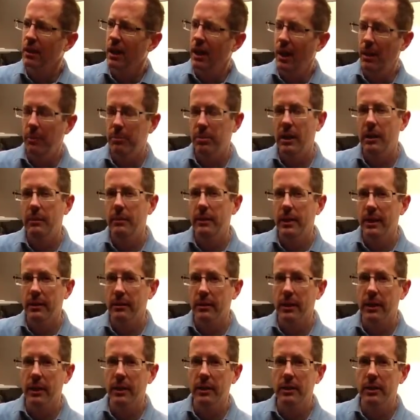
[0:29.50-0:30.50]
I'll probably
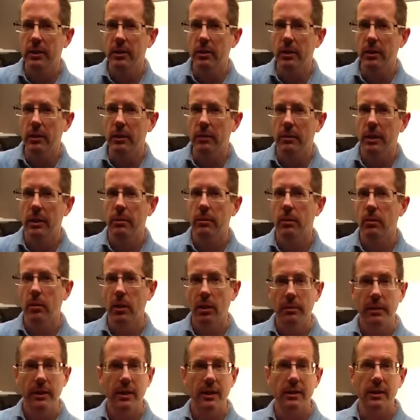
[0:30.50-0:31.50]
never get to it. Number
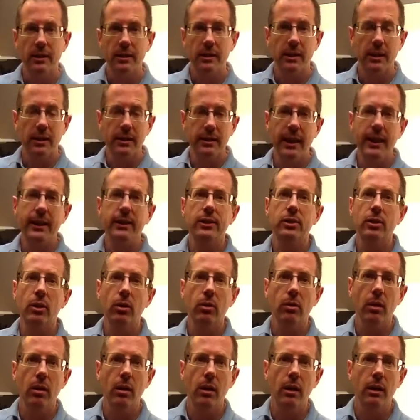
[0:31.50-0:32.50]
one, because it's going to take so
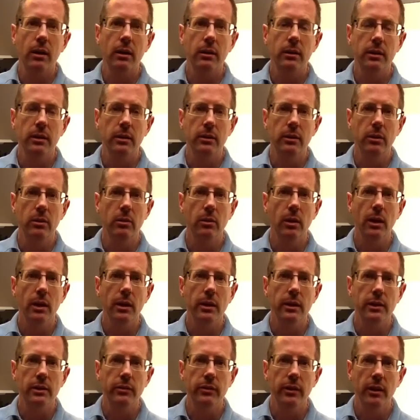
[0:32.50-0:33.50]
long to do all
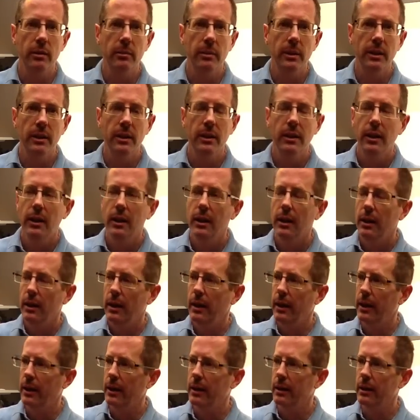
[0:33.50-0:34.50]
this filming,
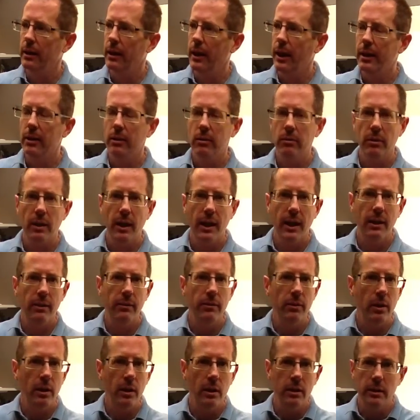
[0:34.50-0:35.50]
and I don't
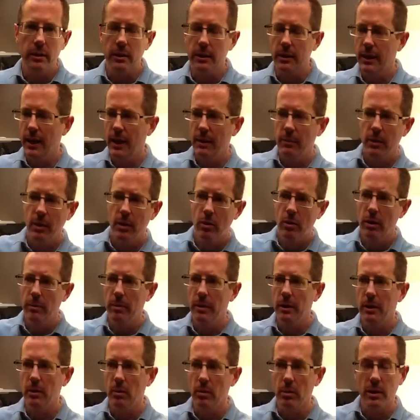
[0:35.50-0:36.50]
have all the camera
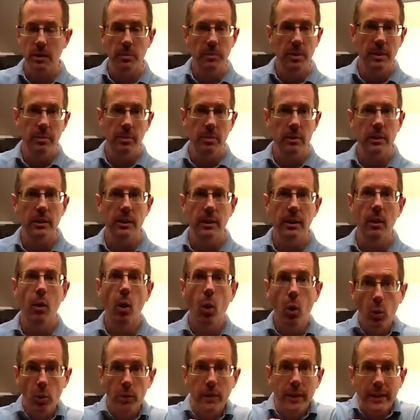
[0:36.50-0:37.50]
equipment or the people to
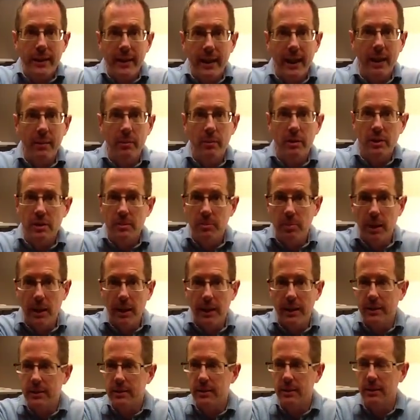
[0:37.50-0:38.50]
hold the cameras in
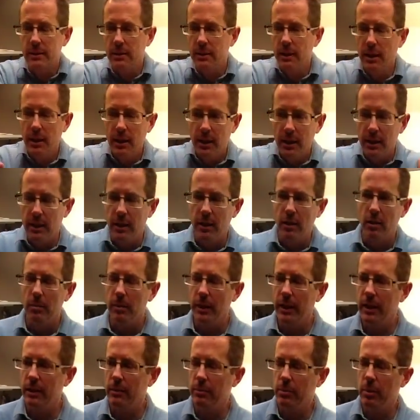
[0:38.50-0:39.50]
place and
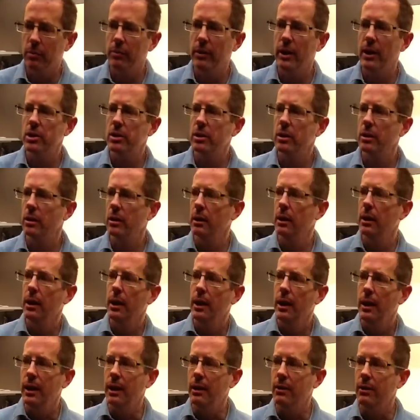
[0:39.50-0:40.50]
make it professional.
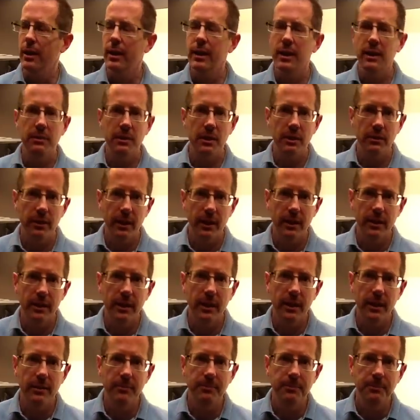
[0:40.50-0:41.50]
And then even if I
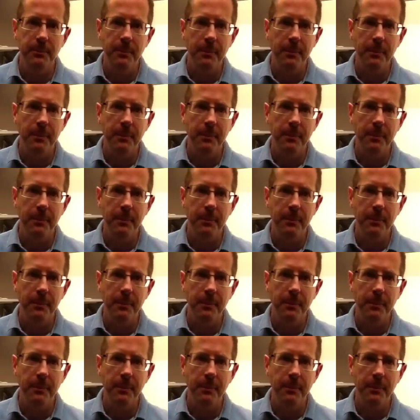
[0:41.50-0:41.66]
did,